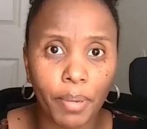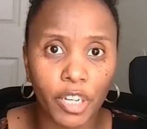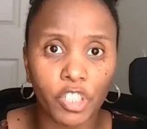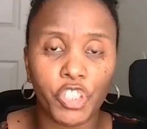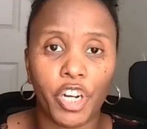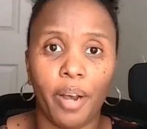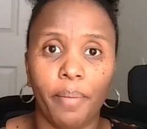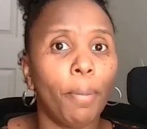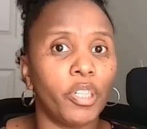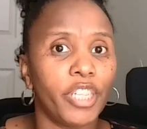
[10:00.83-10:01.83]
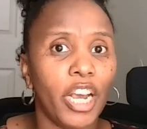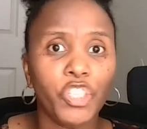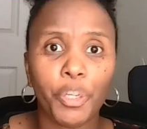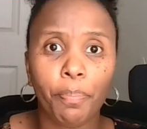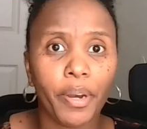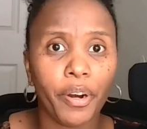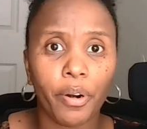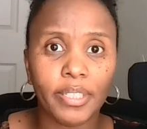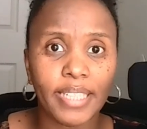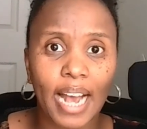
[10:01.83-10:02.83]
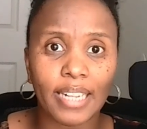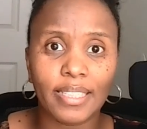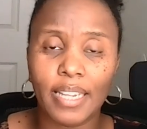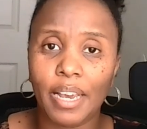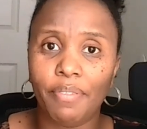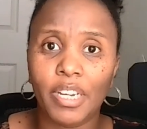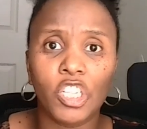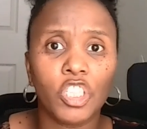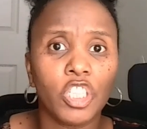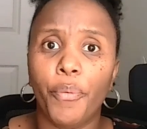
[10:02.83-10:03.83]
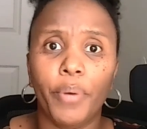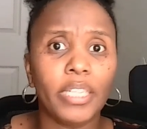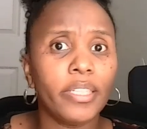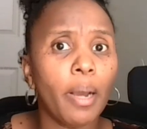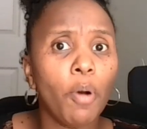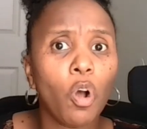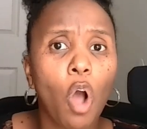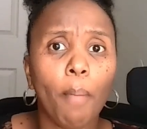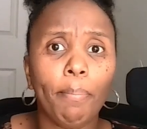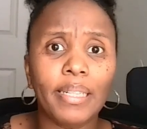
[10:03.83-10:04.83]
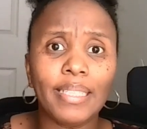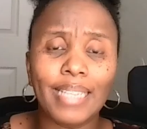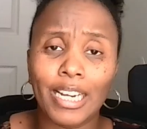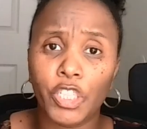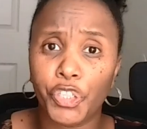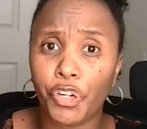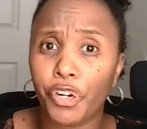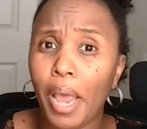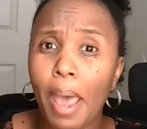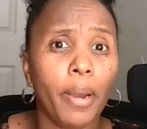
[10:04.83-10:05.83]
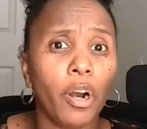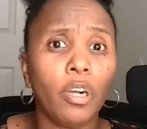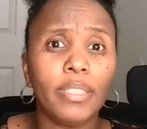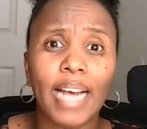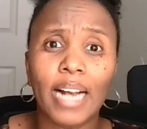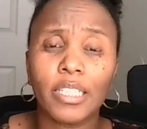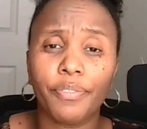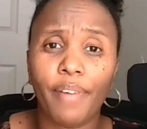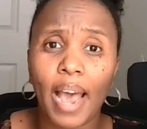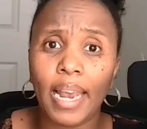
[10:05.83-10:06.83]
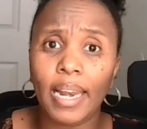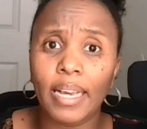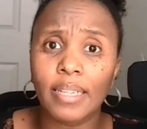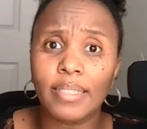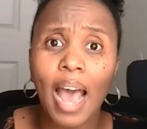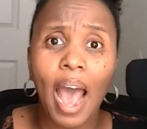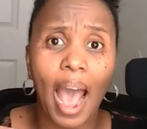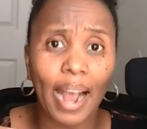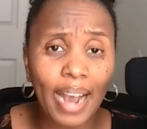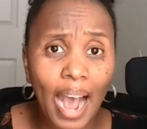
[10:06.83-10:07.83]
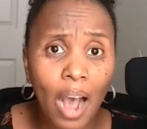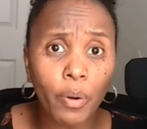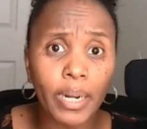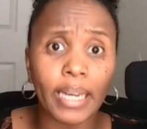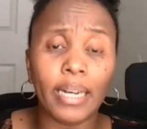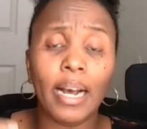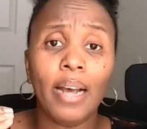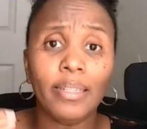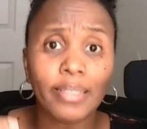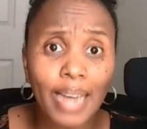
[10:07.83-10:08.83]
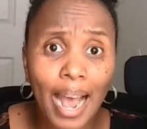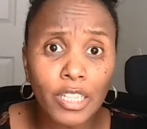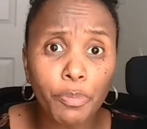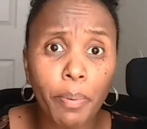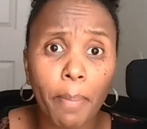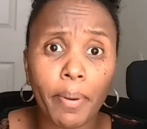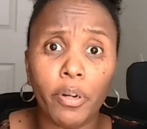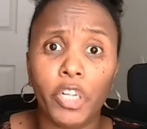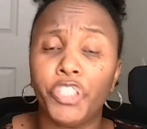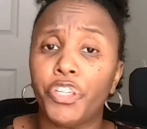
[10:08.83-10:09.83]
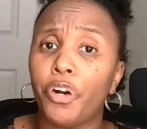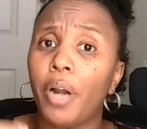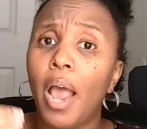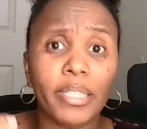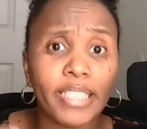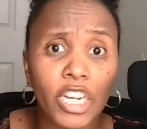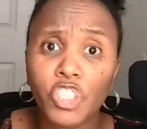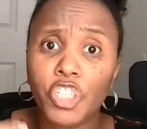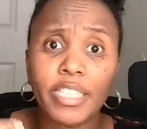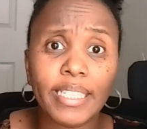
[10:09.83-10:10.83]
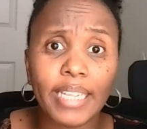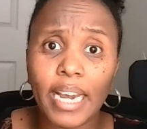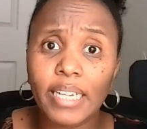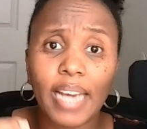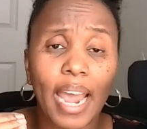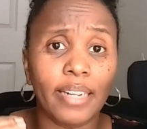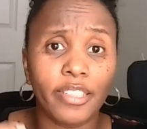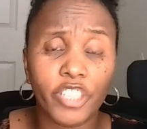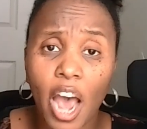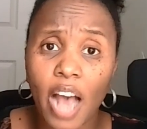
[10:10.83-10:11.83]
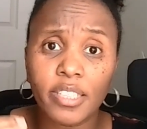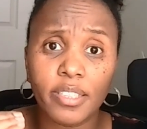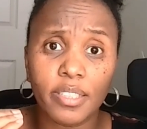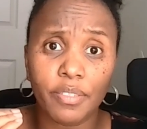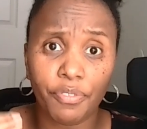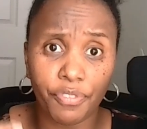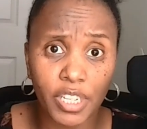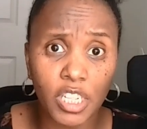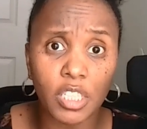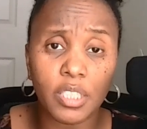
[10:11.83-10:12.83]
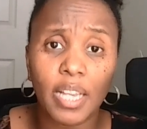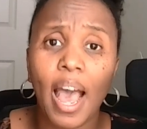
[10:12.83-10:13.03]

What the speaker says: picture. Potential payroll tax savings, reasonable compensation, payroll tax filings, accounting, tax preparation, potential state and tax fees,